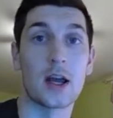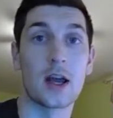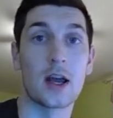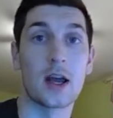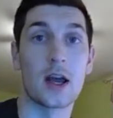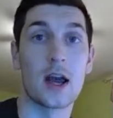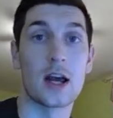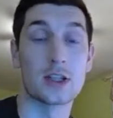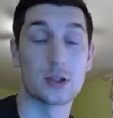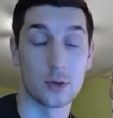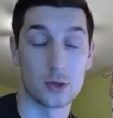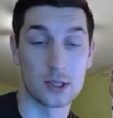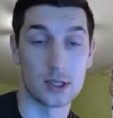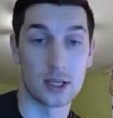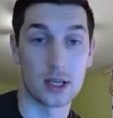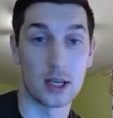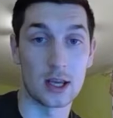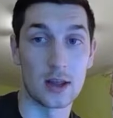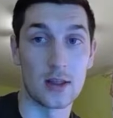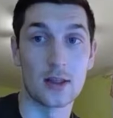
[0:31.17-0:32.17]
as you'll
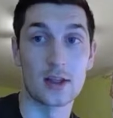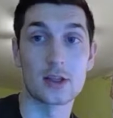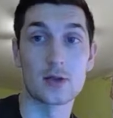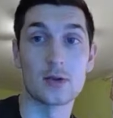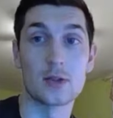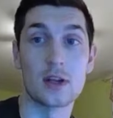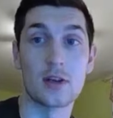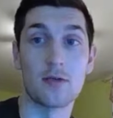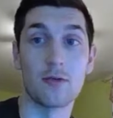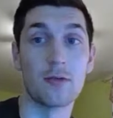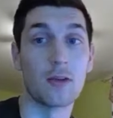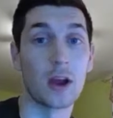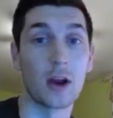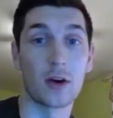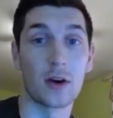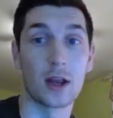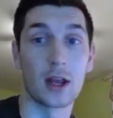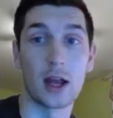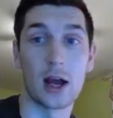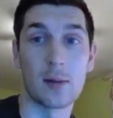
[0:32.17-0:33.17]
see, this was a
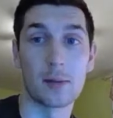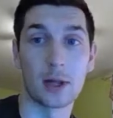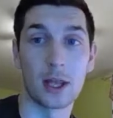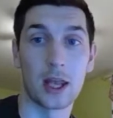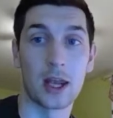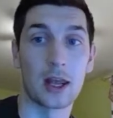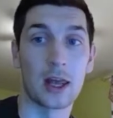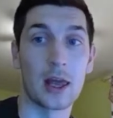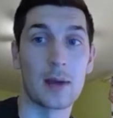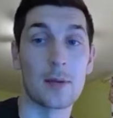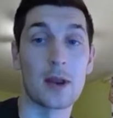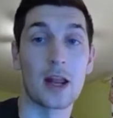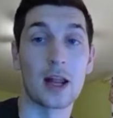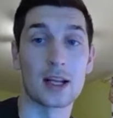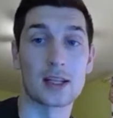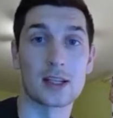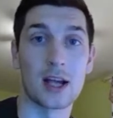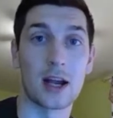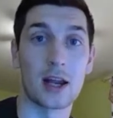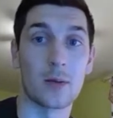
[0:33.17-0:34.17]
very complicated game and an
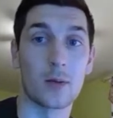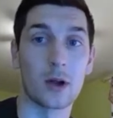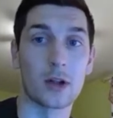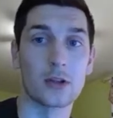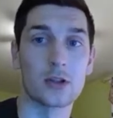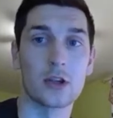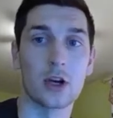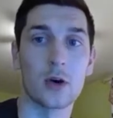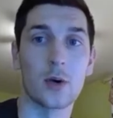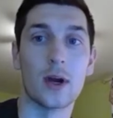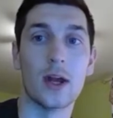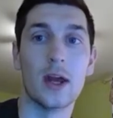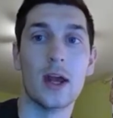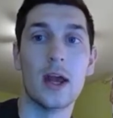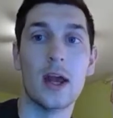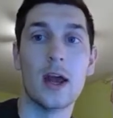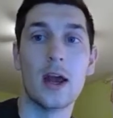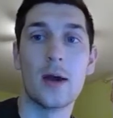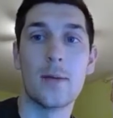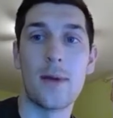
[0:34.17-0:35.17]
exciting one. So
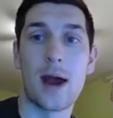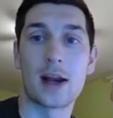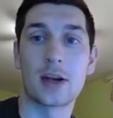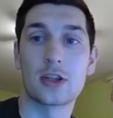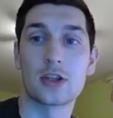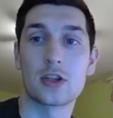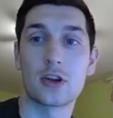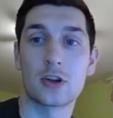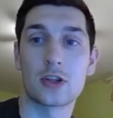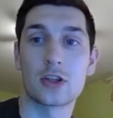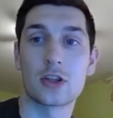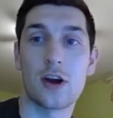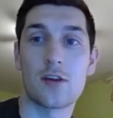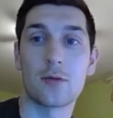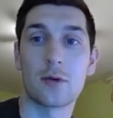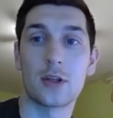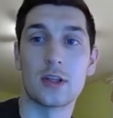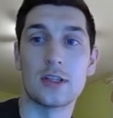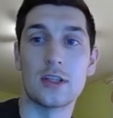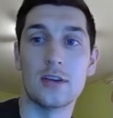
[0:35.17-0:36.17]
Magnus starts off
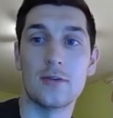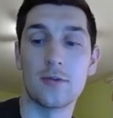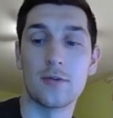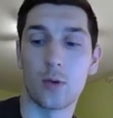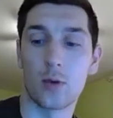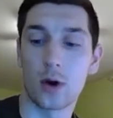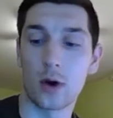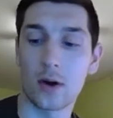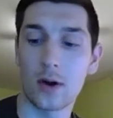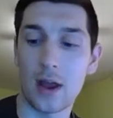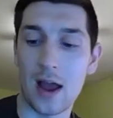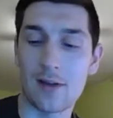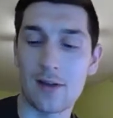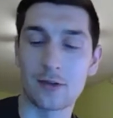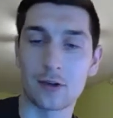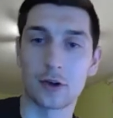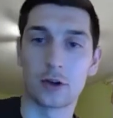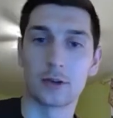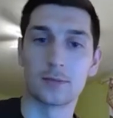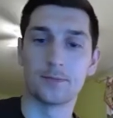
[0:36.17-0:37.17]
with d4
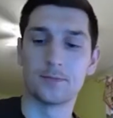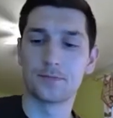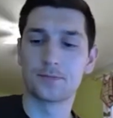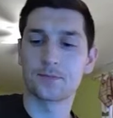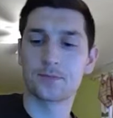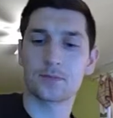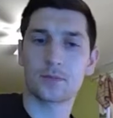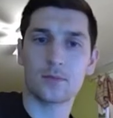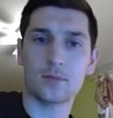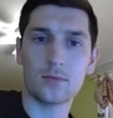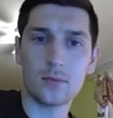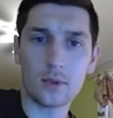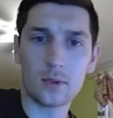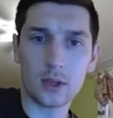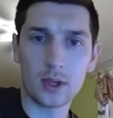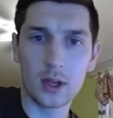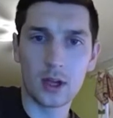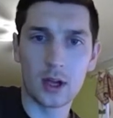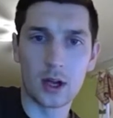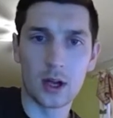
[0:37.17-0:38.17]
after
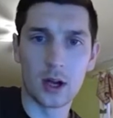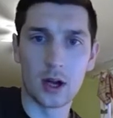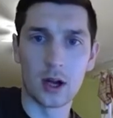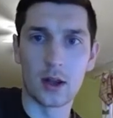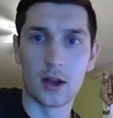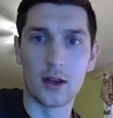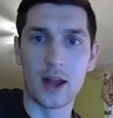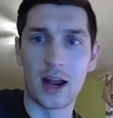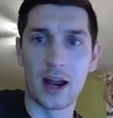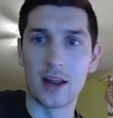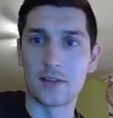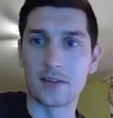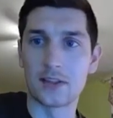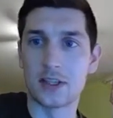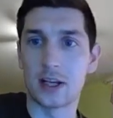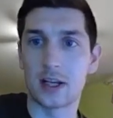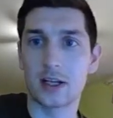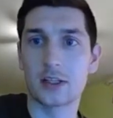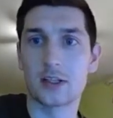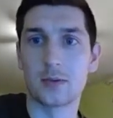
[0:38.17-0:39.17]
knight
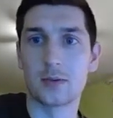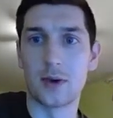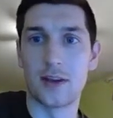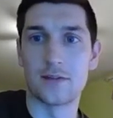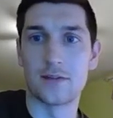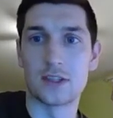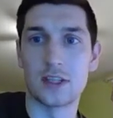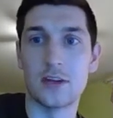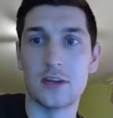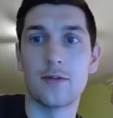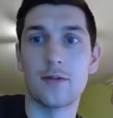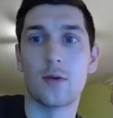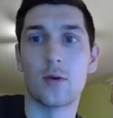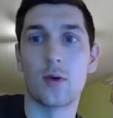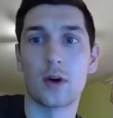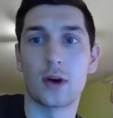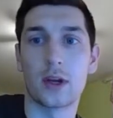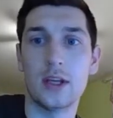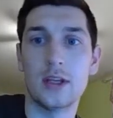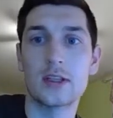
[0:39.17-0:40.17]
f6. We have
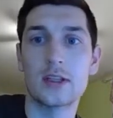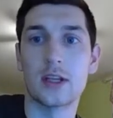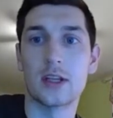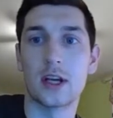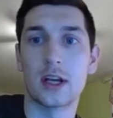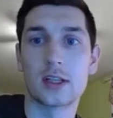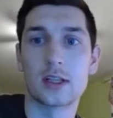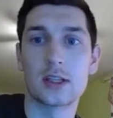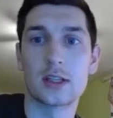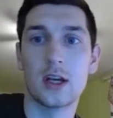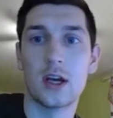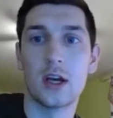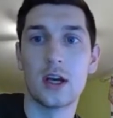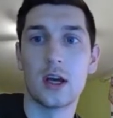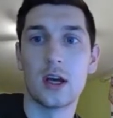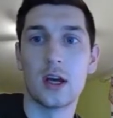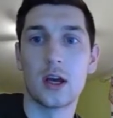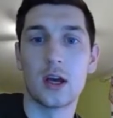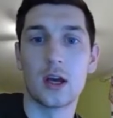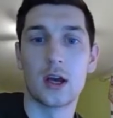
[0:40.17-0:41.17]
c4, e6,
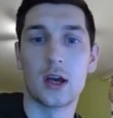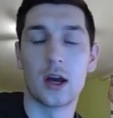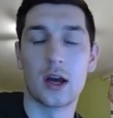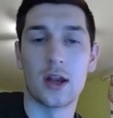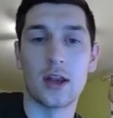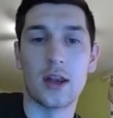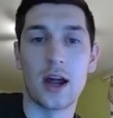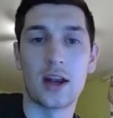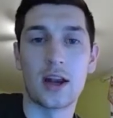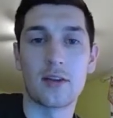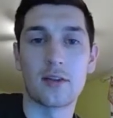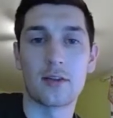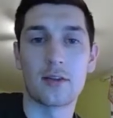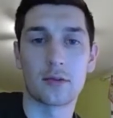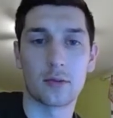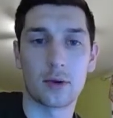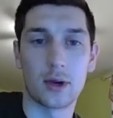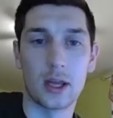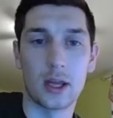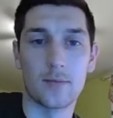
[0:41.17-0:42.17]
knight
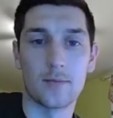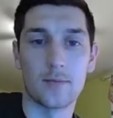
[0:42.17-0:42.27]
f3,